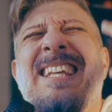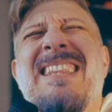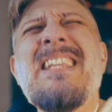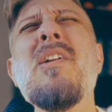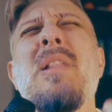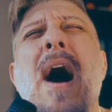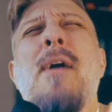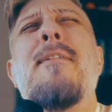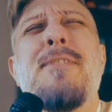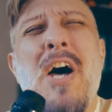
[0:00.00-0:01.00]
little out
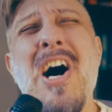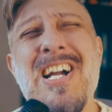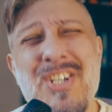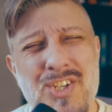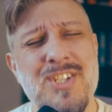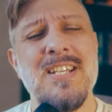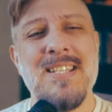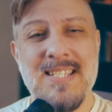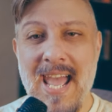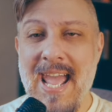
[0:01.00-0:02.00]
of touch to
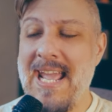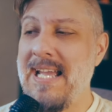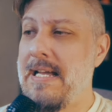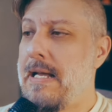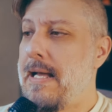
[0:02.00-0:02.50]
say